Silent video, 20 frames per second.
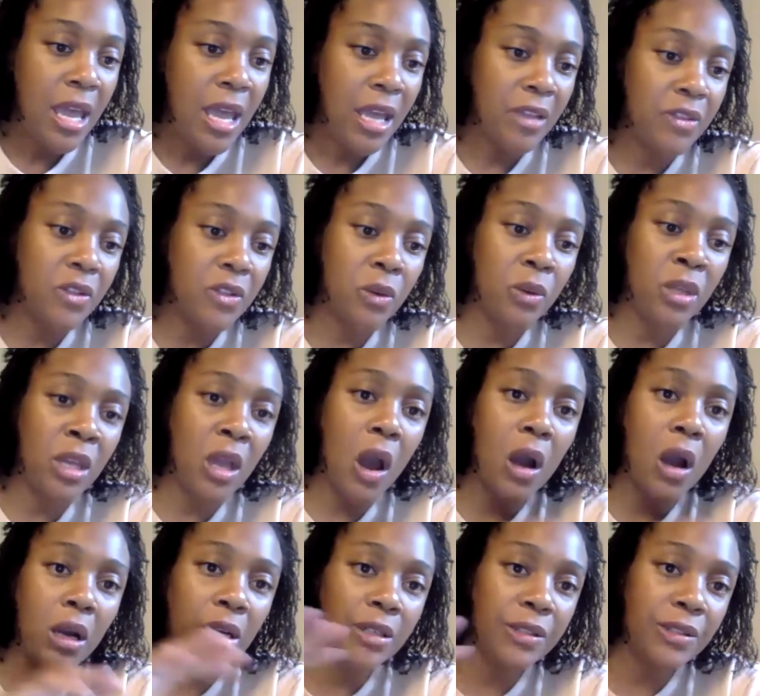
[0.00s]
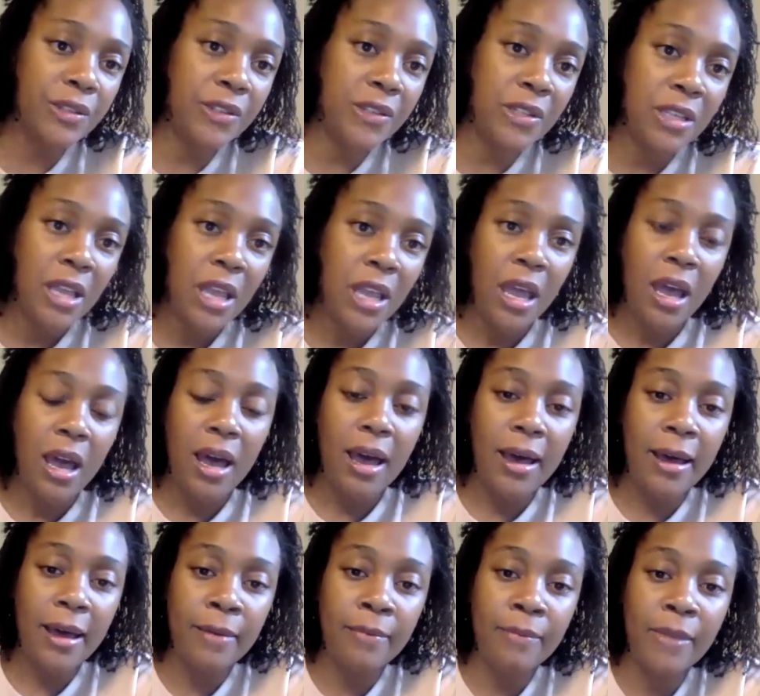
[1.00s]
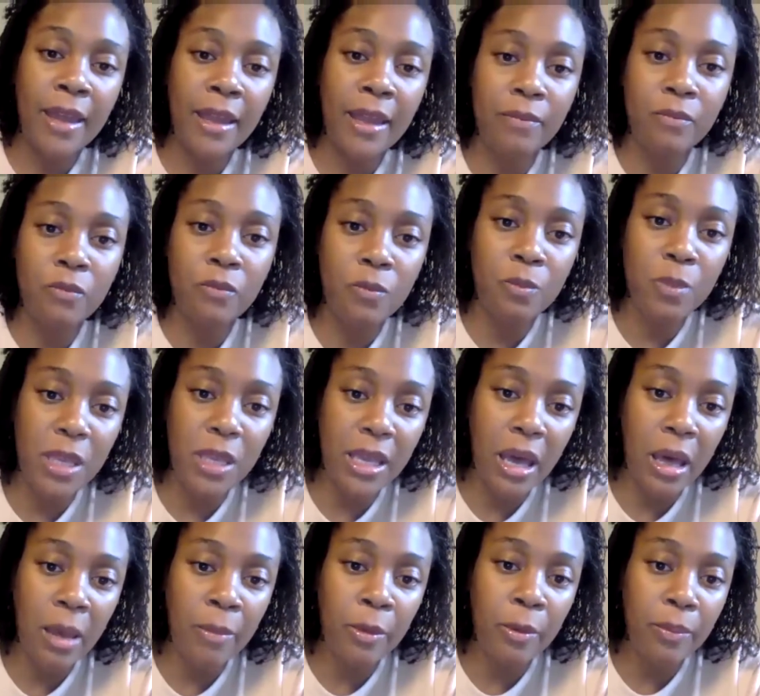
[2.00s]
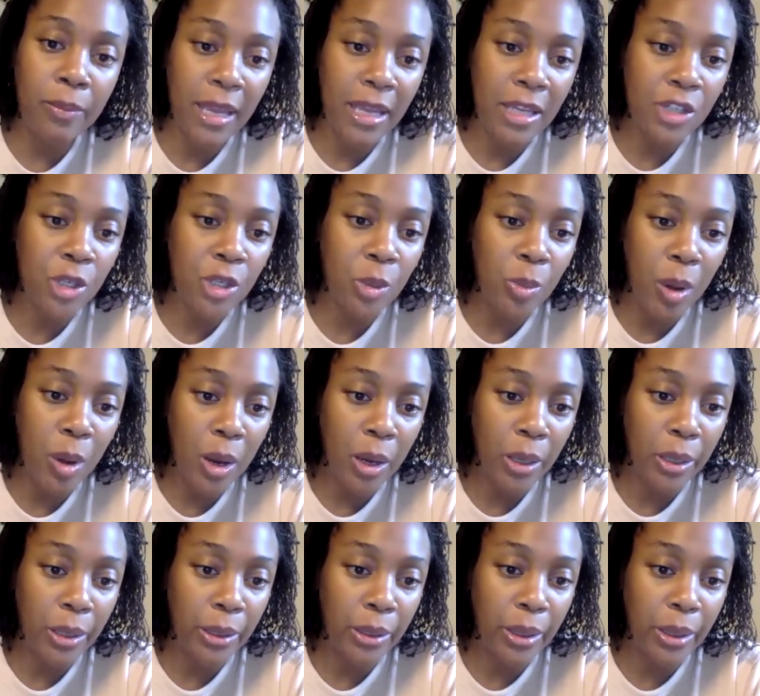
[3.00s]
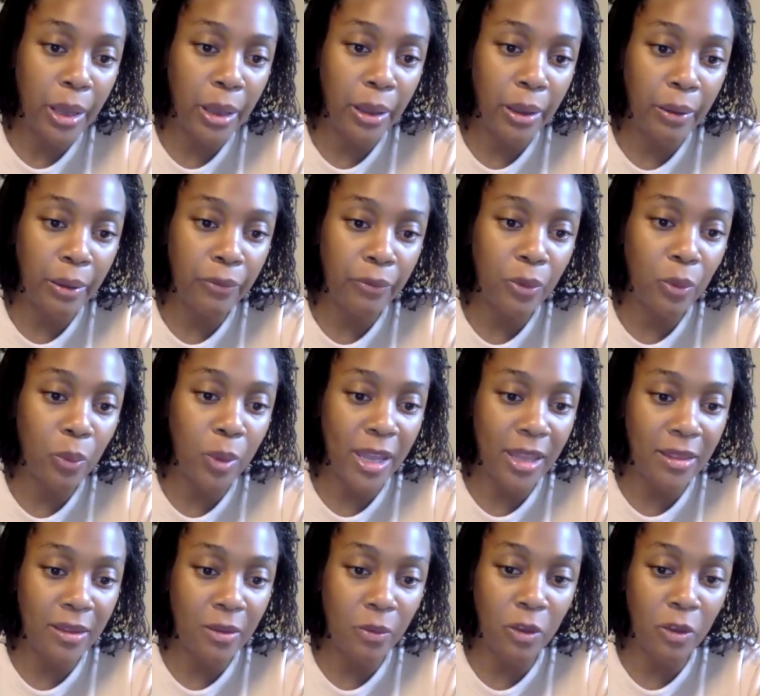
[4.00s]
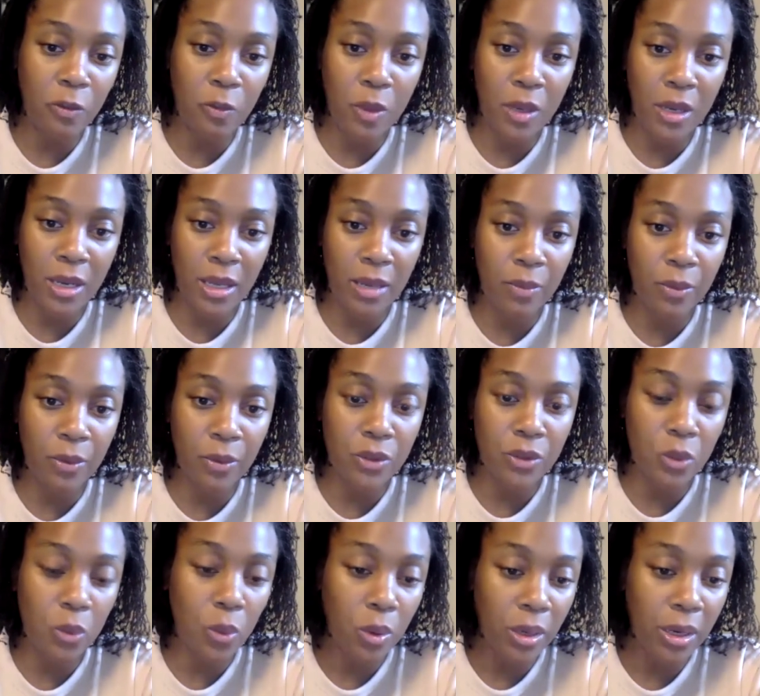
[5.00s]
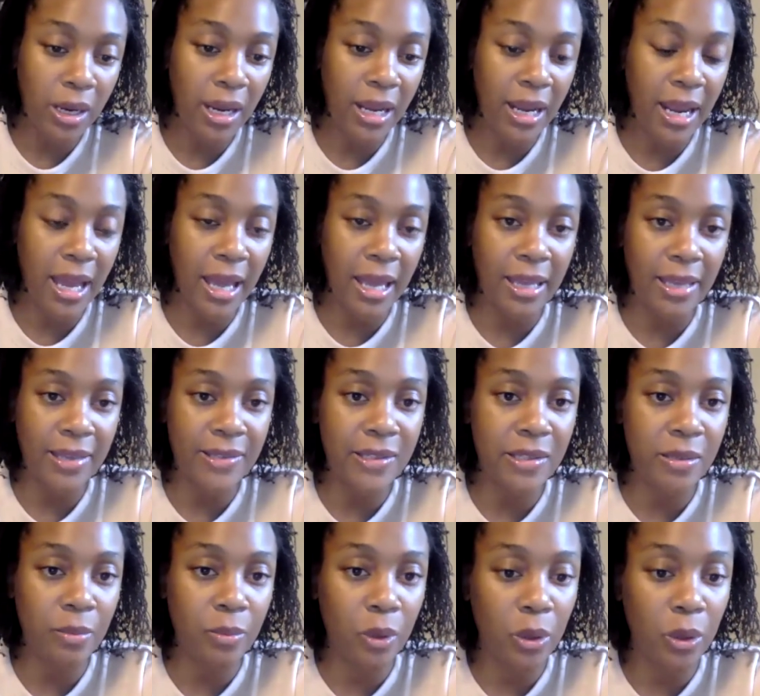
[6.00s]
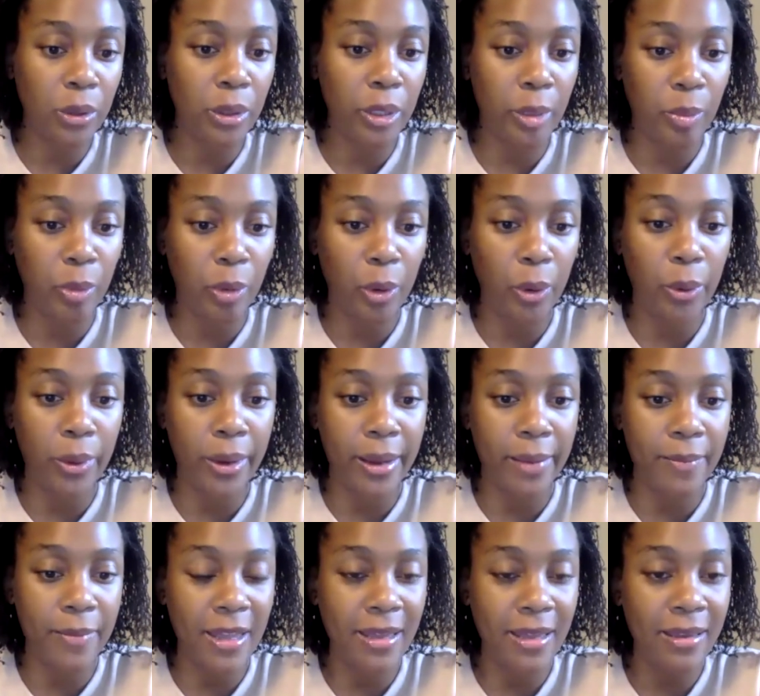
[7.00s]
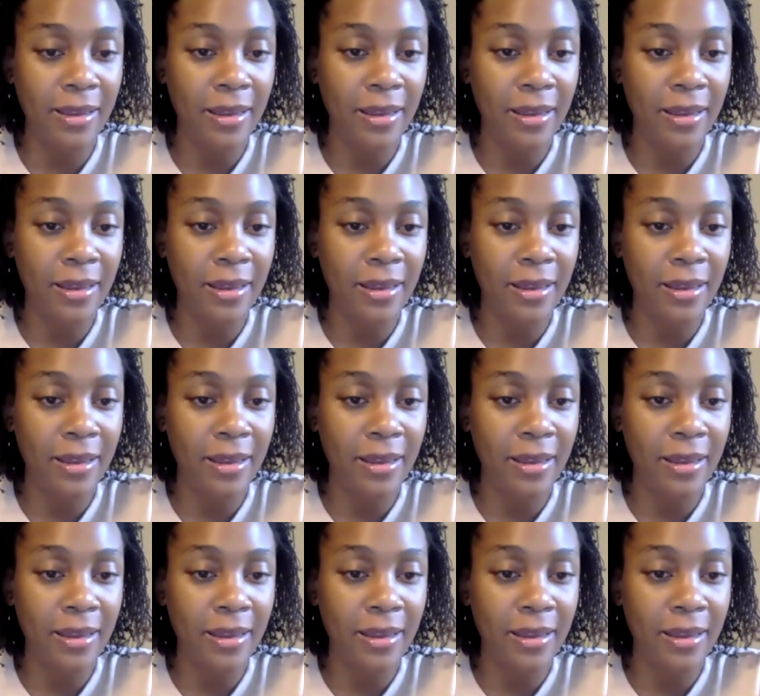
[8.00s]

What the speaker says: And so the arts have become a major part of the way that we've been able to organize some early programming.